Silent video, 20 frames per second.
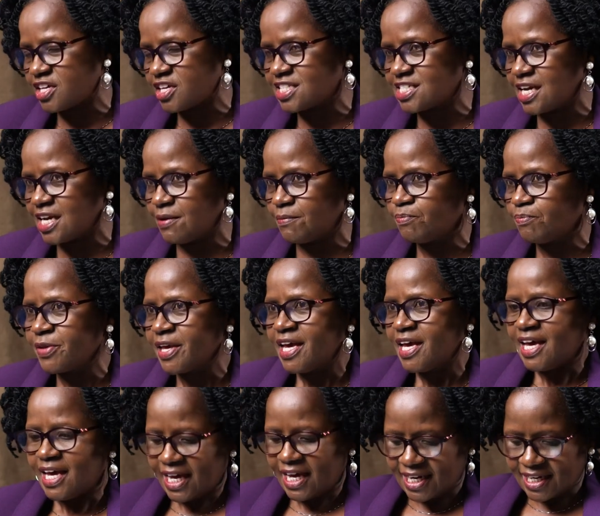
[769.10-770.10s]
the time.
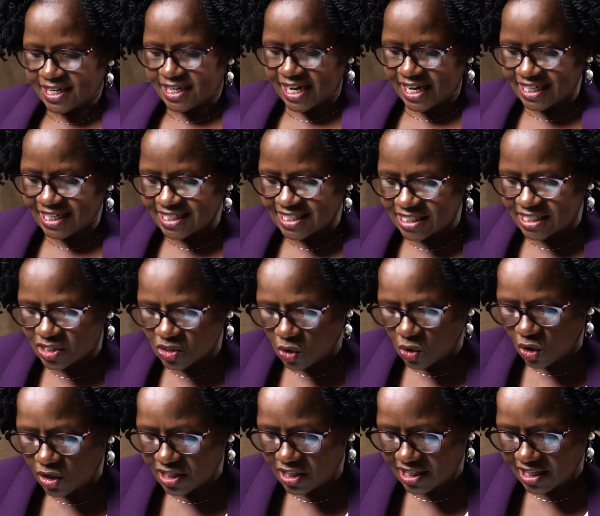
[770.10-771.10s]
And here it is
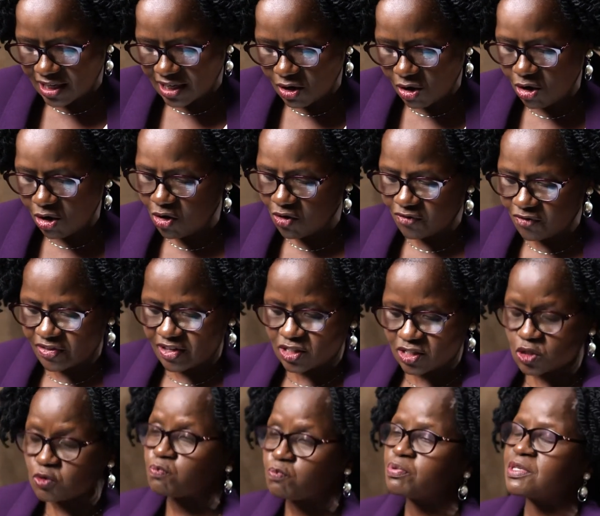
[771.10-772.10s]
called the law of the
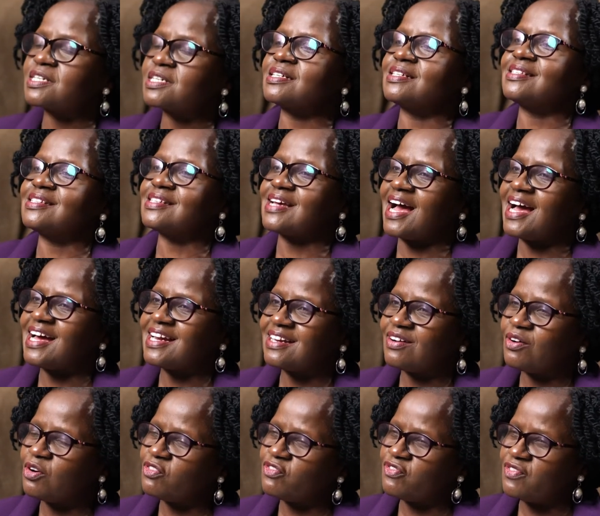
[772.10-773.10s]
spirit and
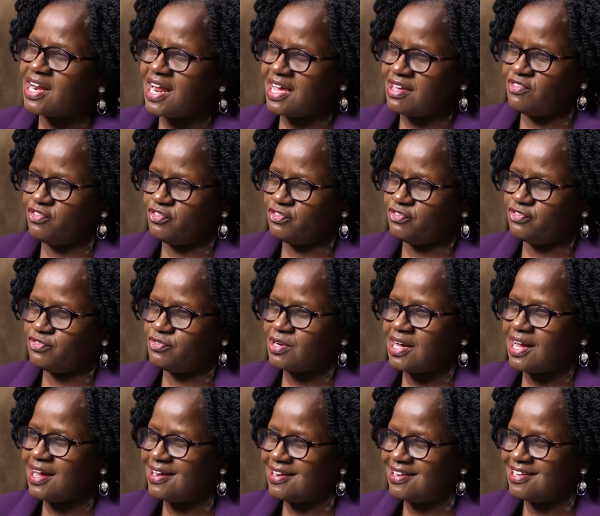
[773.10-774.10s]
of life.
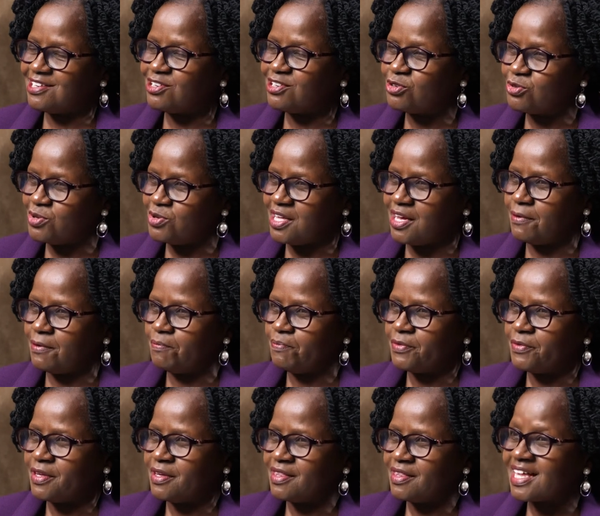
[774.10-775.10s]
Hallelujah.
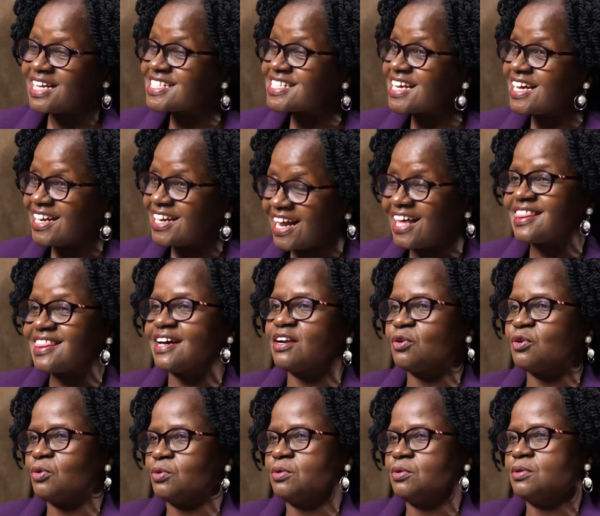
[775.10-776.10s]
That's another
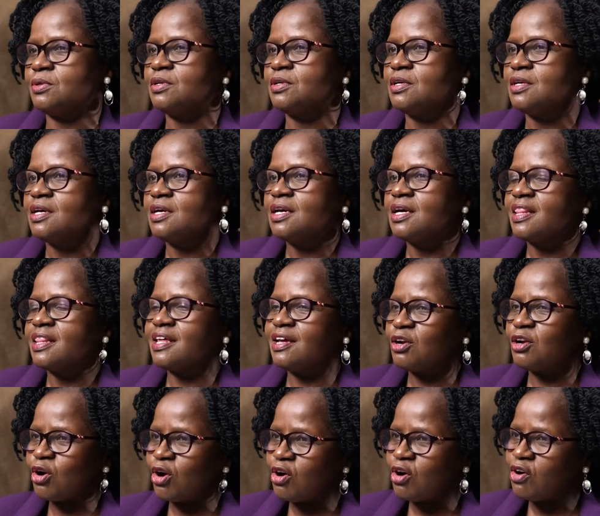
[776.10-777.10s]
law. The
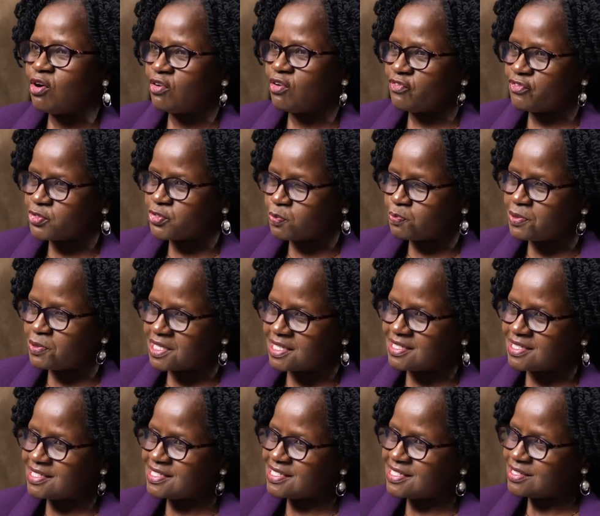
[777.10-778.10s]
law of
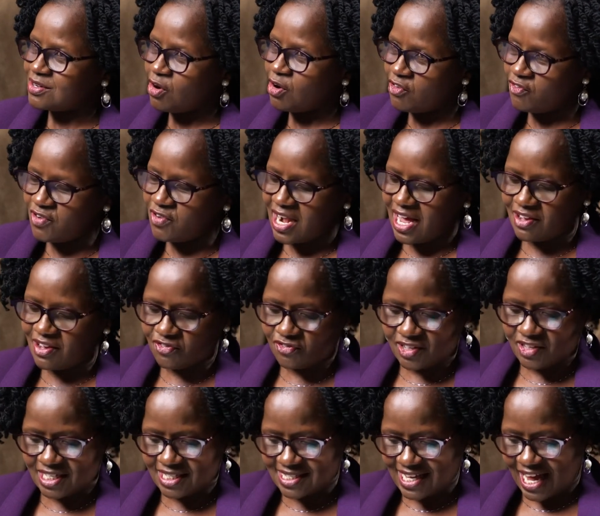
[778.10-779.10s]
spirit of life
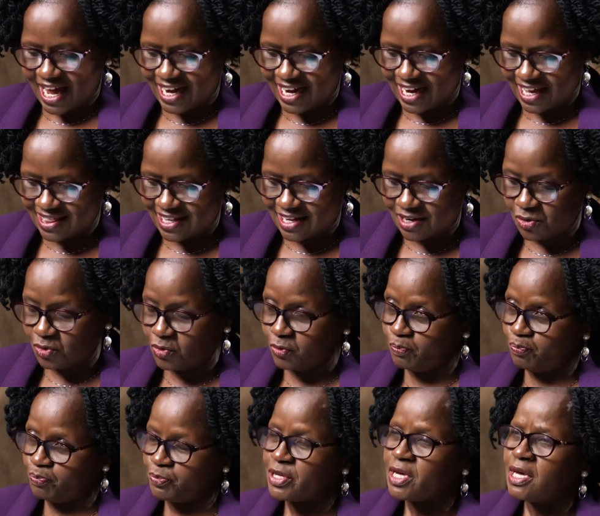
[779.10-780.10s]
is another law.
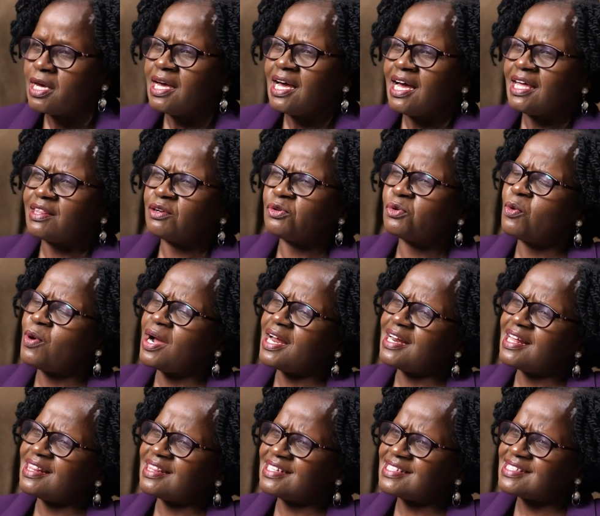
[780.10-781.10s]
No
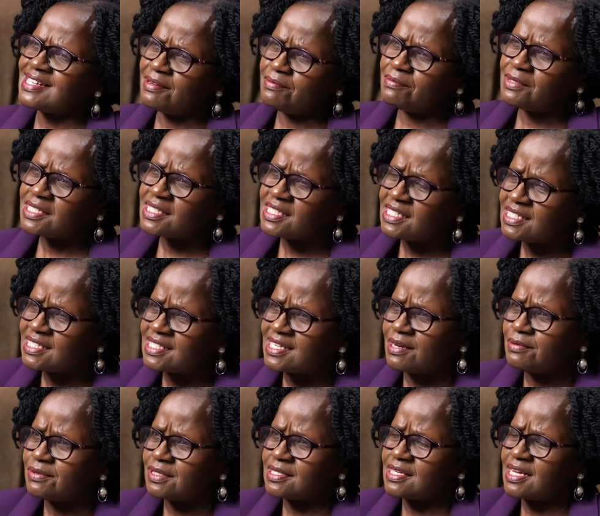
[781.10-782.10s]
wonder the psalmist in
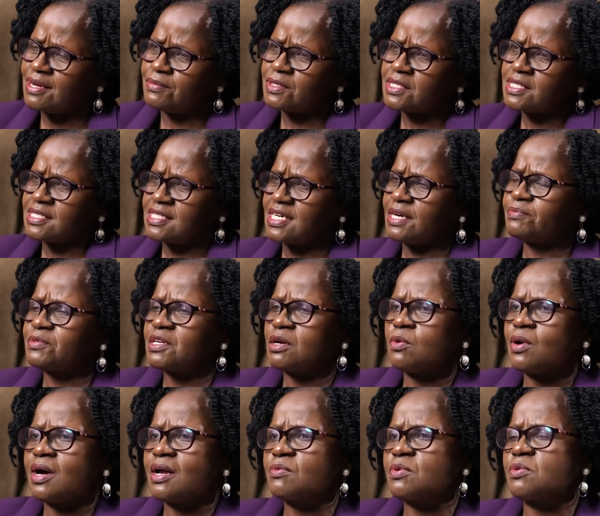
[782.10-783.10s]
Psalms chapter
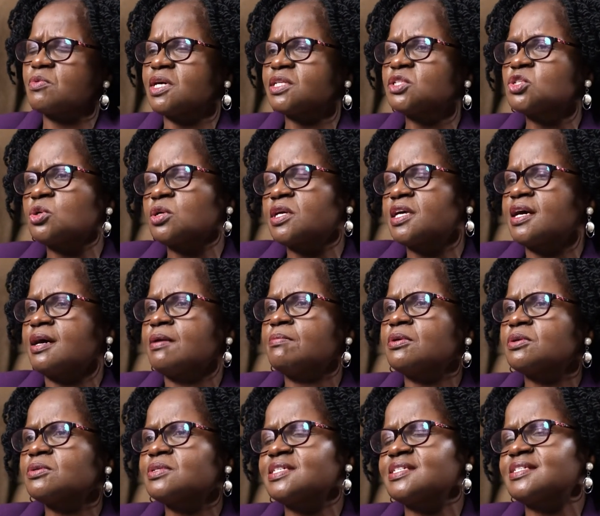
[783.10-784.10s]
1, we were talking
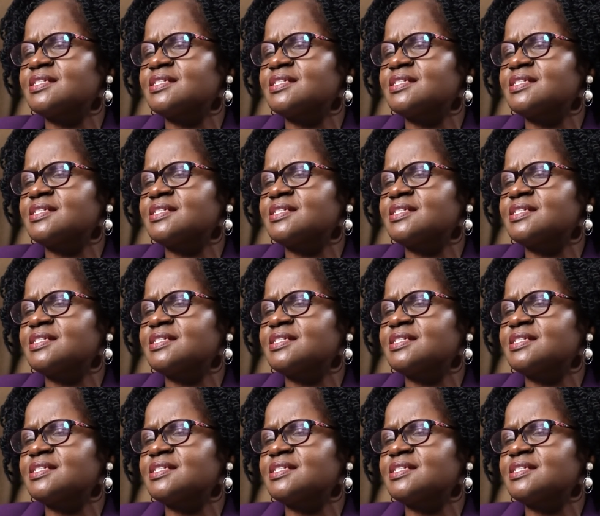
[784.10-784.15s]
about